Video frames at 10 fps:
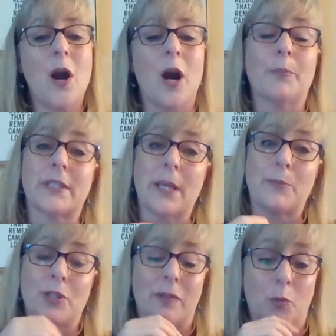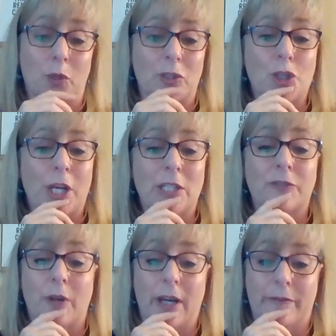Our perception of the world changed
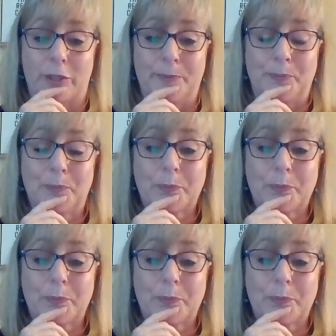forever